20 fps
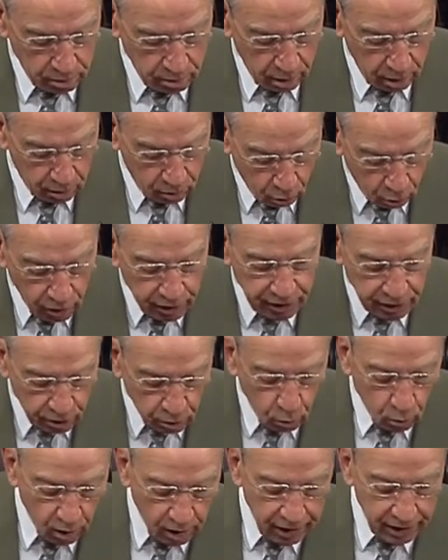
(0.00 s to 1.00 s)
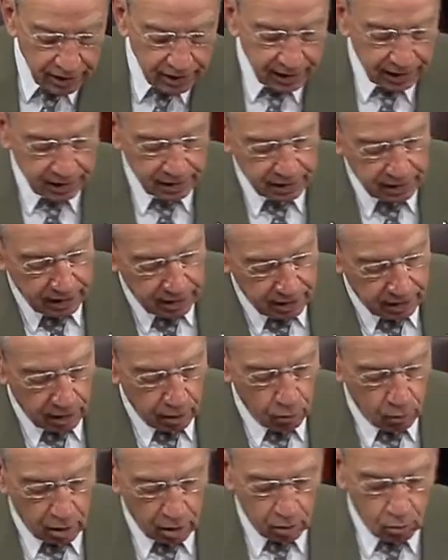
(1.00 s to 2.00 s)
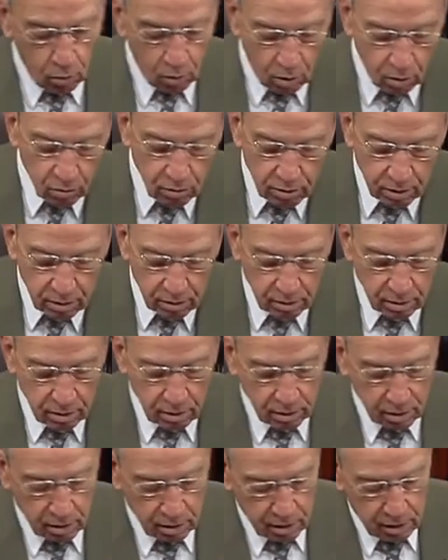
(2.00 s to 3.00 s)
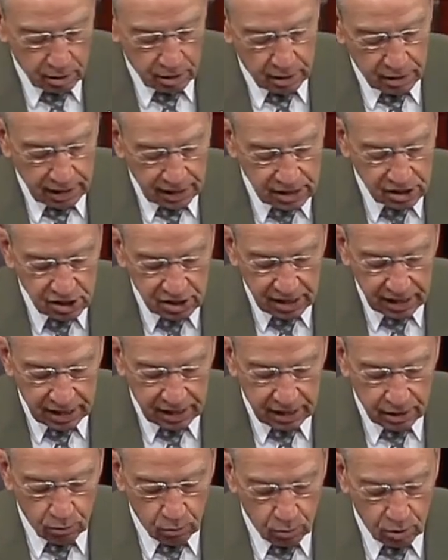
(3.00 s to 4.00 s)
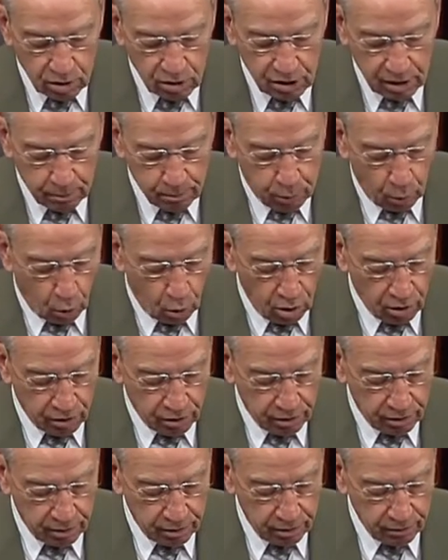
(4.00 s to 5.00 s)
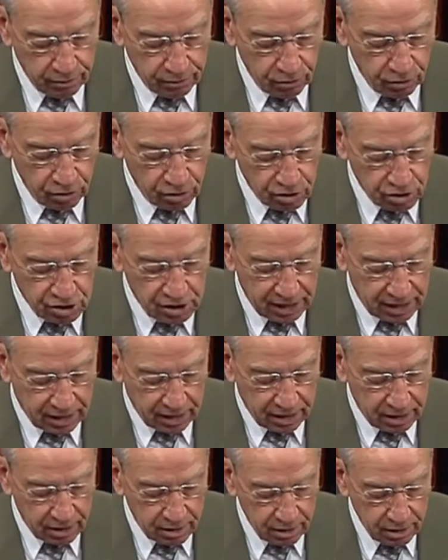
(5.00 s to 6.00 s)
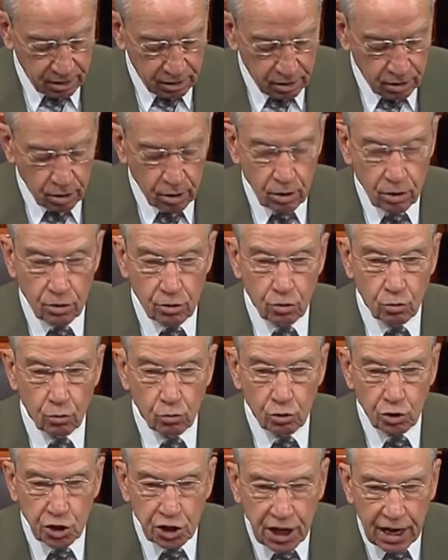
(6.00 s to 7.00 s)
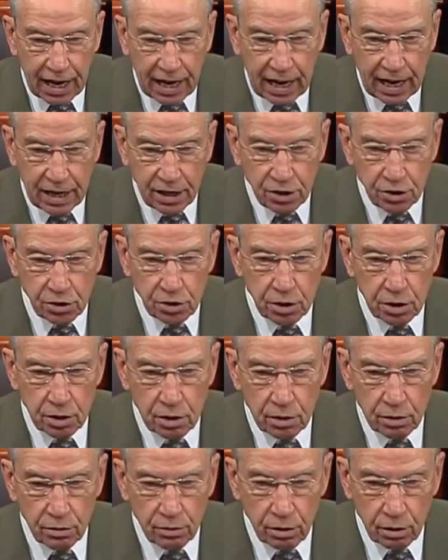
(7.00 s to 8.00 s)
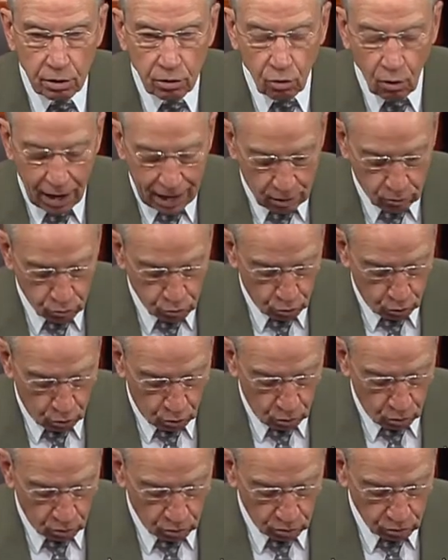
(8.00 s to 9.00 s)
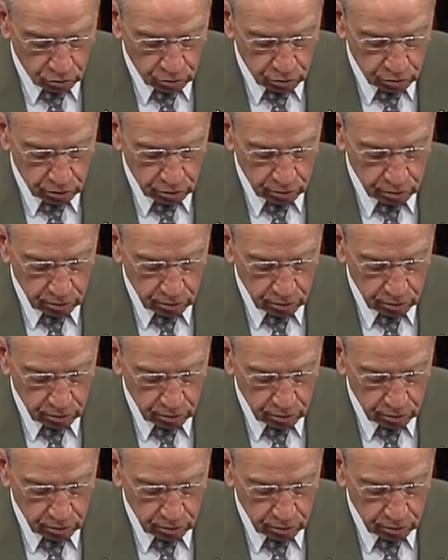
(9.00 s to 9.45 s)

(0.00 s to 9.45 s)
according to one attendee, and I want to quote, they said it was important for the Senate to change the ground rules,